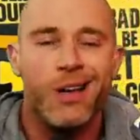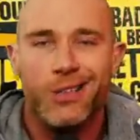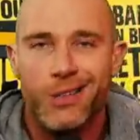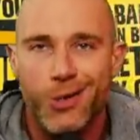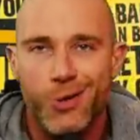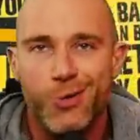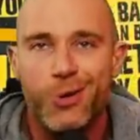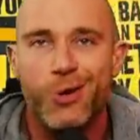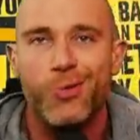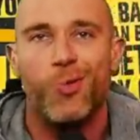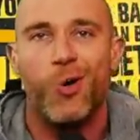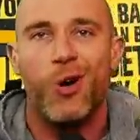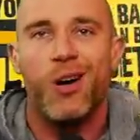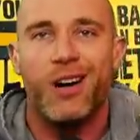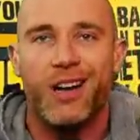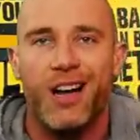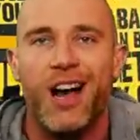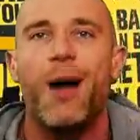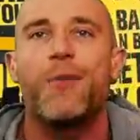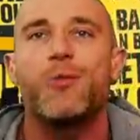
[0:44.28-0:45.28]
so you can
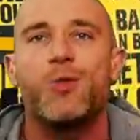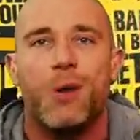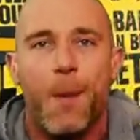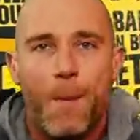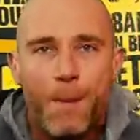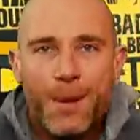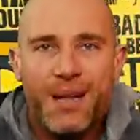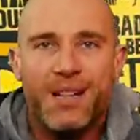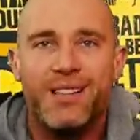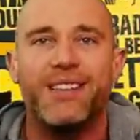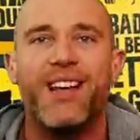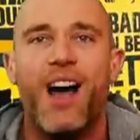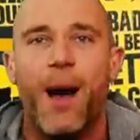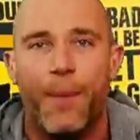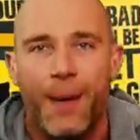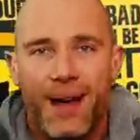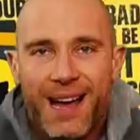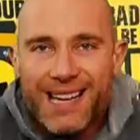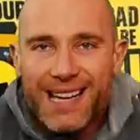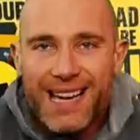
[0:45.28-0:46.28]
work up, you can build
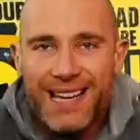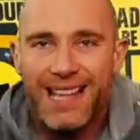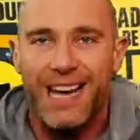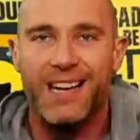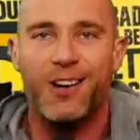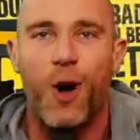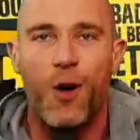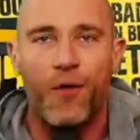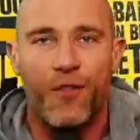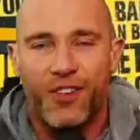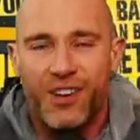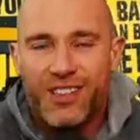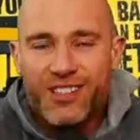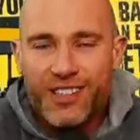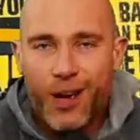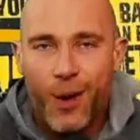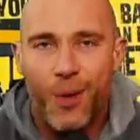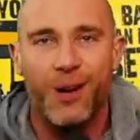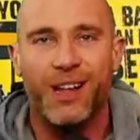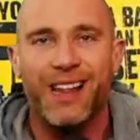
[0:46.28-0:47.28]
up, get that confidence
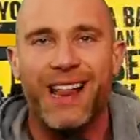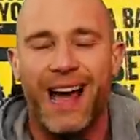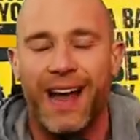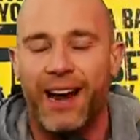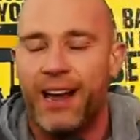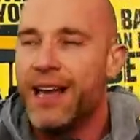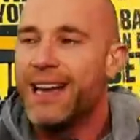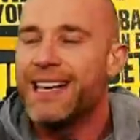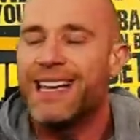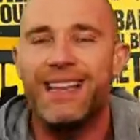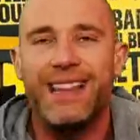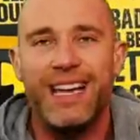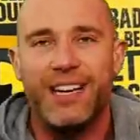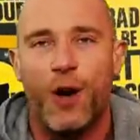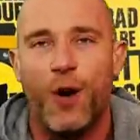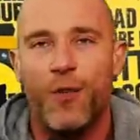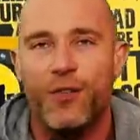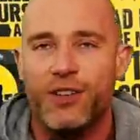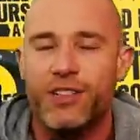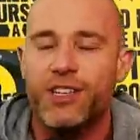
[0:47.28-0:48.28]
going. Look at that. Get that
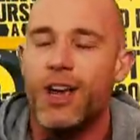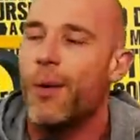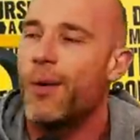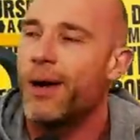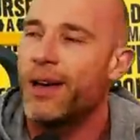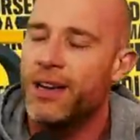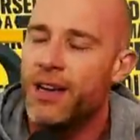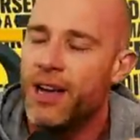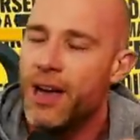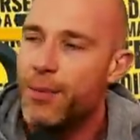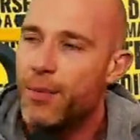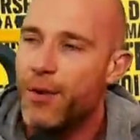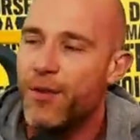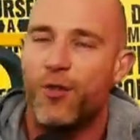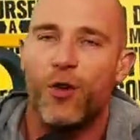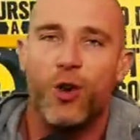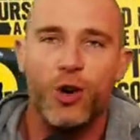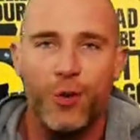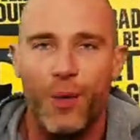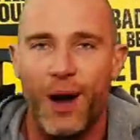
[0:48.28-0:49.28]
confidence going
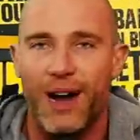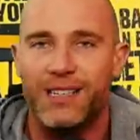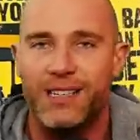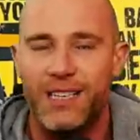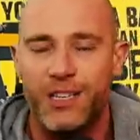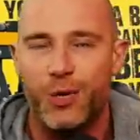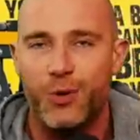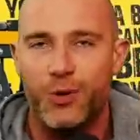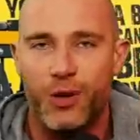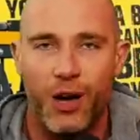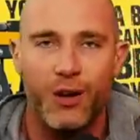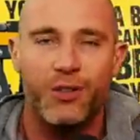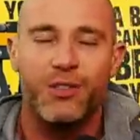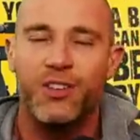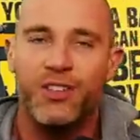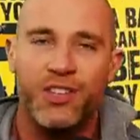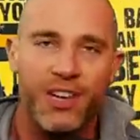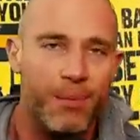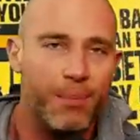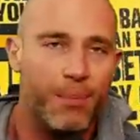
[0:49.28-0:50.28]
before you actually do go to the
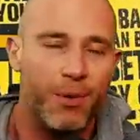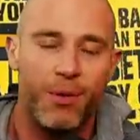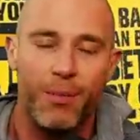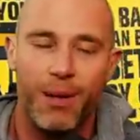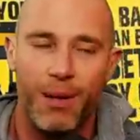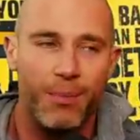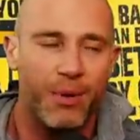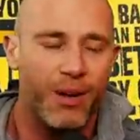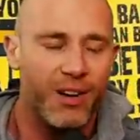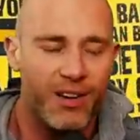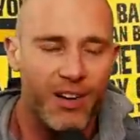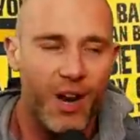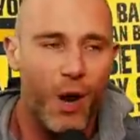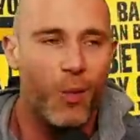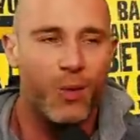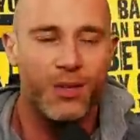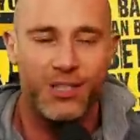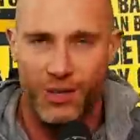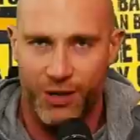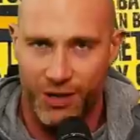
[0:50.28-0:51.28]
gym. But remember, no
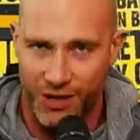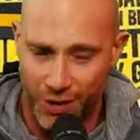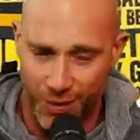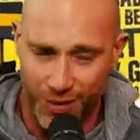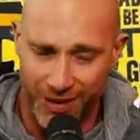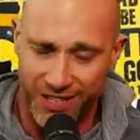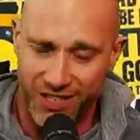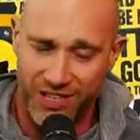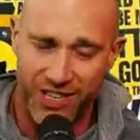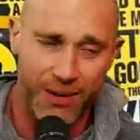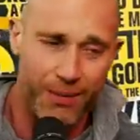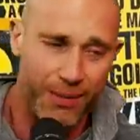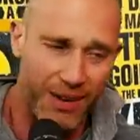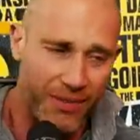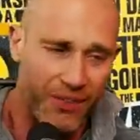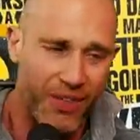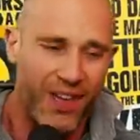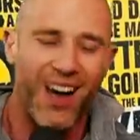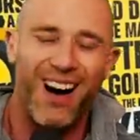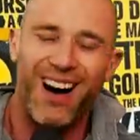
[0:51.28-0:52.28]
one's looking you in the gym. And
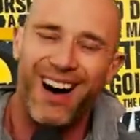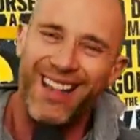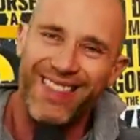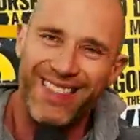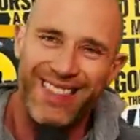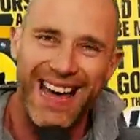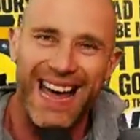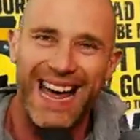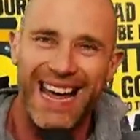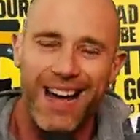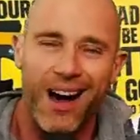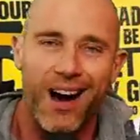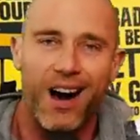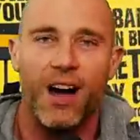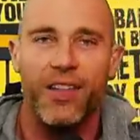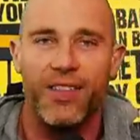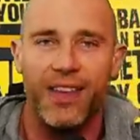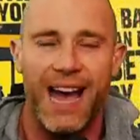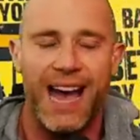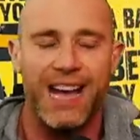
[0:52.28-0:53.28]
if they are, they
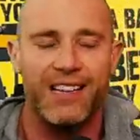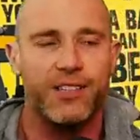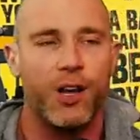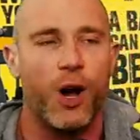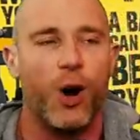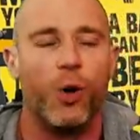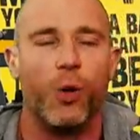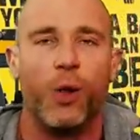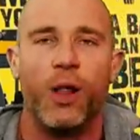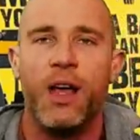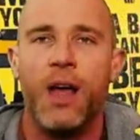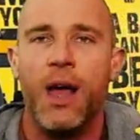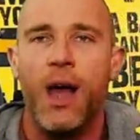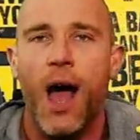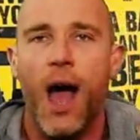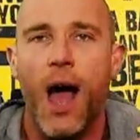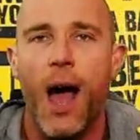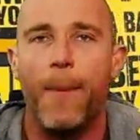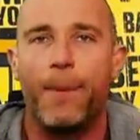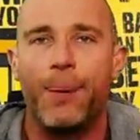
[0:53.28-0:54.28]
are the asshole.
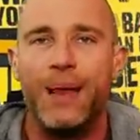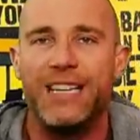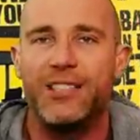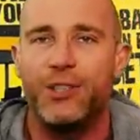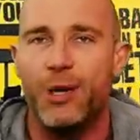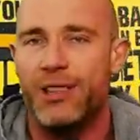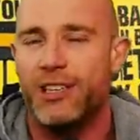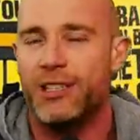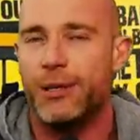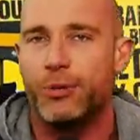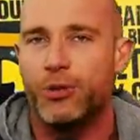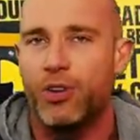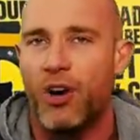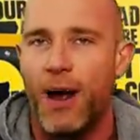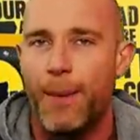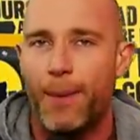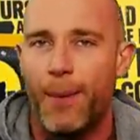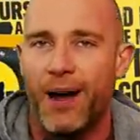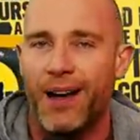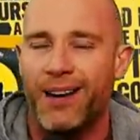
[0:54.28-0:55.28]
Uh, please do hit the
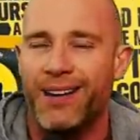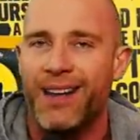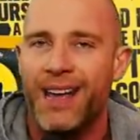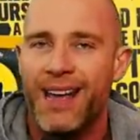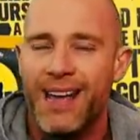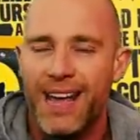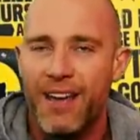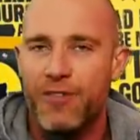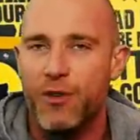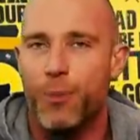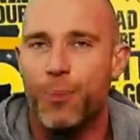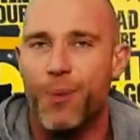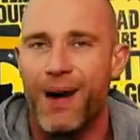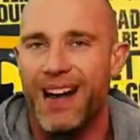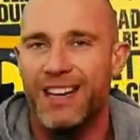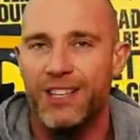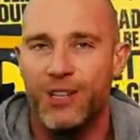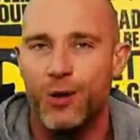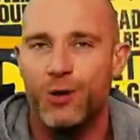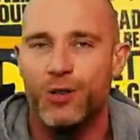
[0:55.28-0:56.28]
subscribe button. If you're
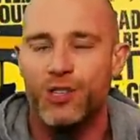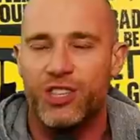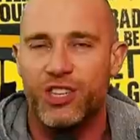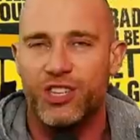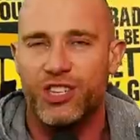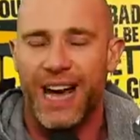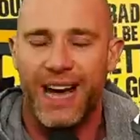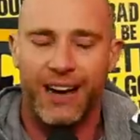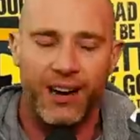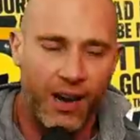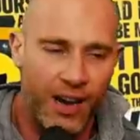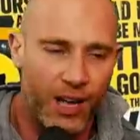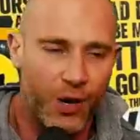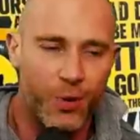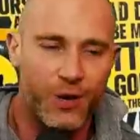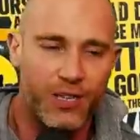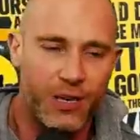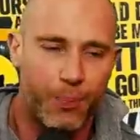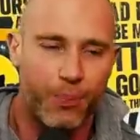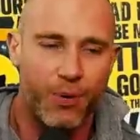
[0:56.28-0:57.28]
brand new to the channel, I
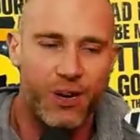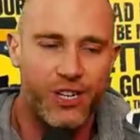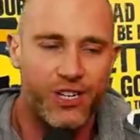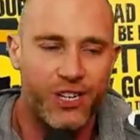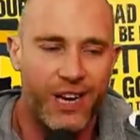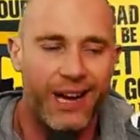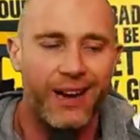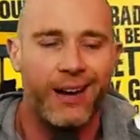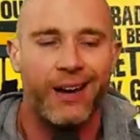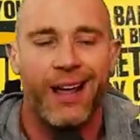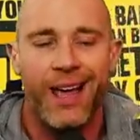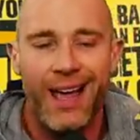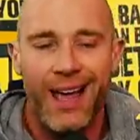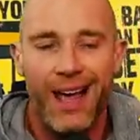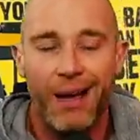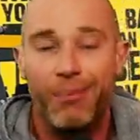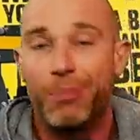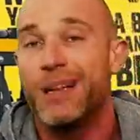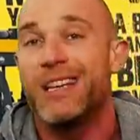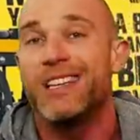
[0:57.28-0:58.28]
always appreciate it.
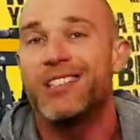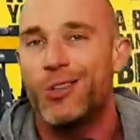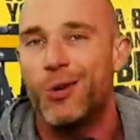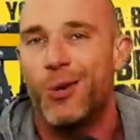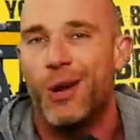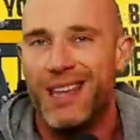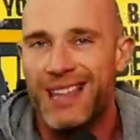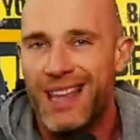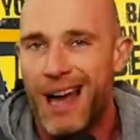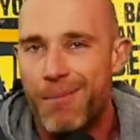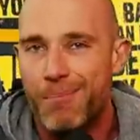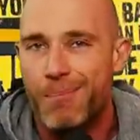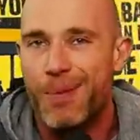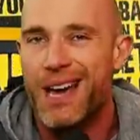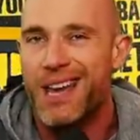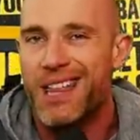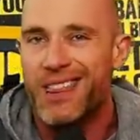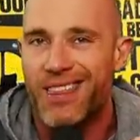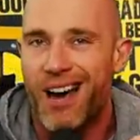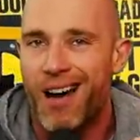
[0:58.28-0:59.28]
And please do hit that
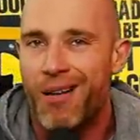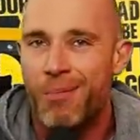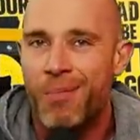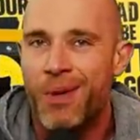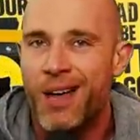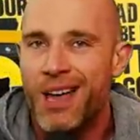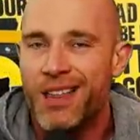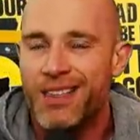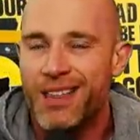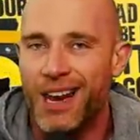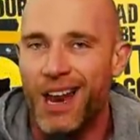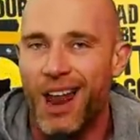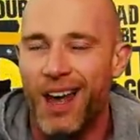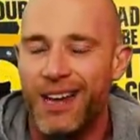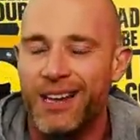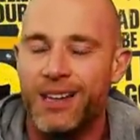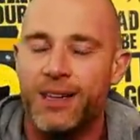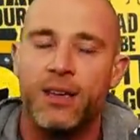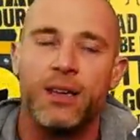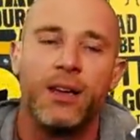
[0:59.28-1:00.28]
big thumb, the
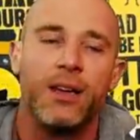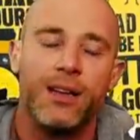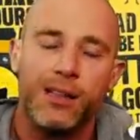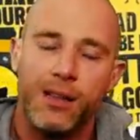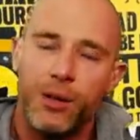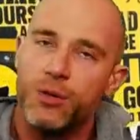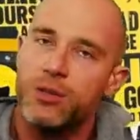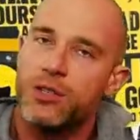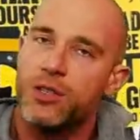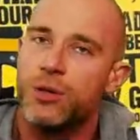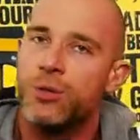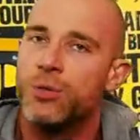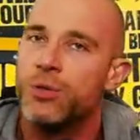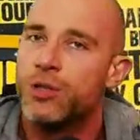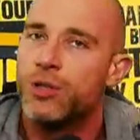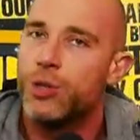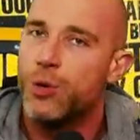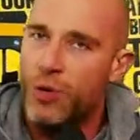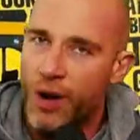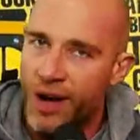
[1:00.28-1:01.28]
like, long as you
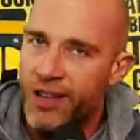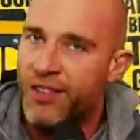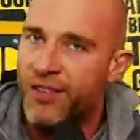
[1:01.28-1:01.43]
do like